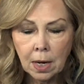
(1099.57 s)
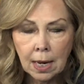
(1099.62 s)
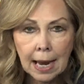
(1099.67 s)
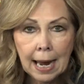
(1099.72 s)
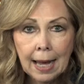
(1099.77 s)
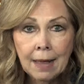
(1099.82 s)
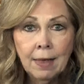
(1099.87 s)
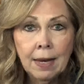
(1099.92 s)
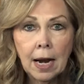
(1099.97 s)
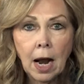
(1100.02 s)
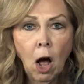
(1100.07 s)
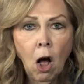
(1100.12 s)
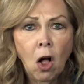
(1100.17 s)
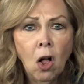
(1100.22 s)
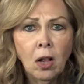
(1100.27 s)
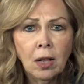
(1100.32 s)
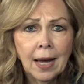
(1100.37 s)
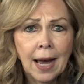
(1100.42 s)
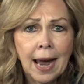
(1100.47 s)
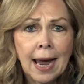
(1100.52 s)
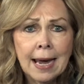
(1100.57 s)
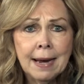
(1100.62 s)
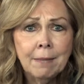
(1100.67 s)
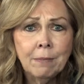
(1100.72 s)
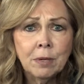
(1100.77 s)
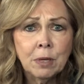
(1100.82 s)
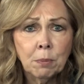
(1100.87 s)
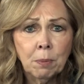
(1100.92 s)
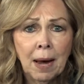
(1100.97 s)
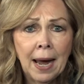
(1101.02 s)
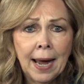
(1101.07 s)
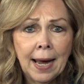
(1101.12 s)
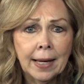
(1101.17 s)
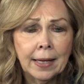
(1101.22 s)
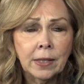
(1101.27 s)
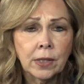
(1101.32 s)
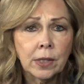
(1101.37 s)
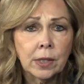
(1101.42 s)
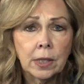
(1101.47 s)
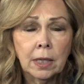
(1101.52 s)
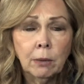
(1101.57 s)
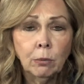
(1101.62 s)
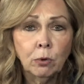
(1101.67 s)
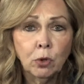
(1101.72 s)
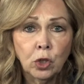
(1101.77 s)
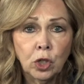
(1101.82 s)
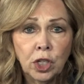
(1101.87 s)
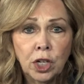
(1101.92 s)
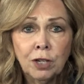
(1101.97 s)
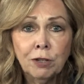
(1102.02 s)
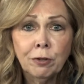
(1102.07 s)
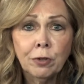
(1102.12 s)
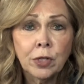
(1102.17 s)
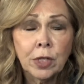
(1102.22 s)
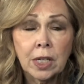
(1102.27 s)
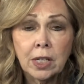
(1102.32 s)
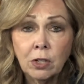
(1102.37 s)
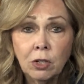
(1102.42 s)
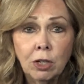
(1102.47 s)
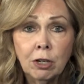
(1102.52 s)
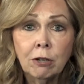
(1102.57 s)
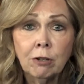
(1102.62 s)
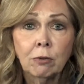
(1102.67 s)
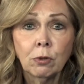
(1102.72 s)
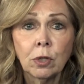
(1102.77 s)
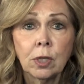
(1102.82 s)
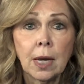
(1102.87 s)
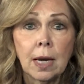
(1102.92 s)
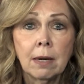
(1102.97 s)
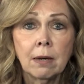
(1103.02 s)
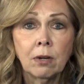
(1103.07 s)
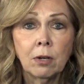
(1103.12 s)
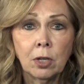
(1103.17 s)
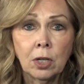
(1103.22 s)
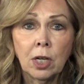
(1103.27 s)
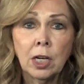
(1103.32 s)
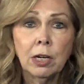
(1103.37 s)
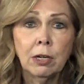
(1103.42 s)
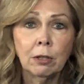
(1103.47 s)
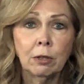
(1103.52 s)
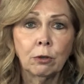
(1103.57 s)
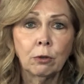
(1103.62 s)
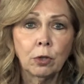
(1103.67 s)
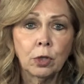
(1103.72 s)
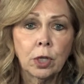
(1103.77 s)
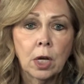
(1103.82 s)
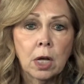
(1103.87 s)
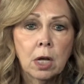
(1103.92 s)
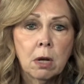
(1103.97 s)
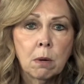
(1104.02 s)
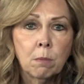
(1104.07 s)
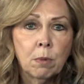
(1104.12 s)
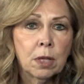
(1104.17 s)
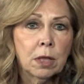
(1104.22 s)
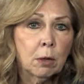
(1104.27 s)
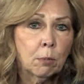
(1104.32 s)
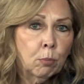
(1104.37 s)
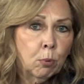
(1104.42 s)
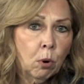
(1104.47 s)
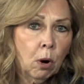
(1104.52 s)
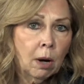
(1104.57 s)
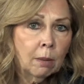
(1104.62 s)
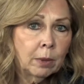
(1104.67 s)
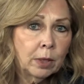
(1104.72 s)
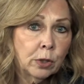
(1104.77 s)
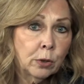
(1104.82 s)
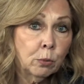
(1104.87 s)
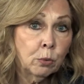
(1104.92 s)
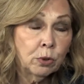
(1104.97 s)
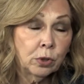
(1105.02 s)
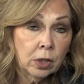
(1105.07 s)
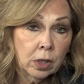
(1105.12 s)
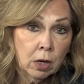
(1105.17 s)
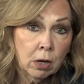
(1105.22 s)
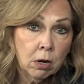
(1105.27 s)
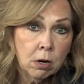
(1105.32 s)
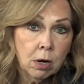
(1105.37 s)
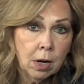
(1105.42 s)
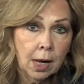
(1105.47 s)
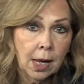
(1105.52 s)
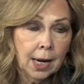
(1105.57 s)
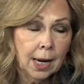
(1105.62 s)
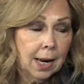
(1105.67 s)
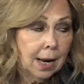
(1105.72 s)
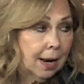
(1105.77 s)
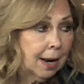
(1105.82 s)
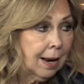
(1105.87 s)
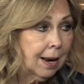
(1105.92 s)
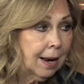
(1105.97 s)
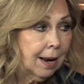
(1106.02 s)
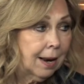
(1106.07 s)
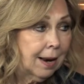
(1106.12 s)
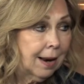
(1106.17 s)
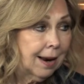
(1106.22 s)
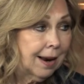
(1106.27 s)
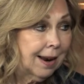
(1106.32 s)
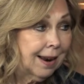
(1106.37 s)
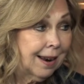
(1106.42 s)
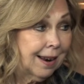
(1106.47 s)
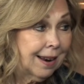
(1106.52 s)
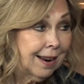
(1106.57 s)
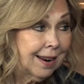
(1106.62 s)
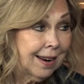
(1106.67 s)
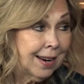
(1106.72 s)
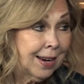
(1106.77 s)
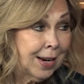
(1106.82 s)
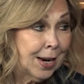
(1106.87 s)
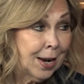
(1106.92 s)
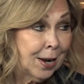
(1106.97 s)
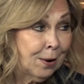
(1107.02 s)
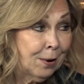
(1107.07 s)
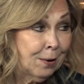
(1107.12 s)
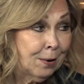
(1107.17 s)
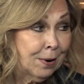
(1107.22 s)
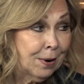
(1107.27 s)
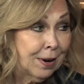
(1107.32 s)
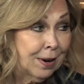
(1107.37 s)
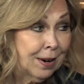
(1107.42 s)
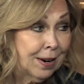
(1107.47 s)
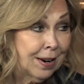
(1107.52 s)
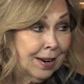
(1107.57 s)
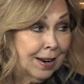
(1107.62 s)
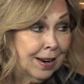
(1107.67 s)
and it all came to pass. It was years and years and years, but the promise was good. You know, the promise never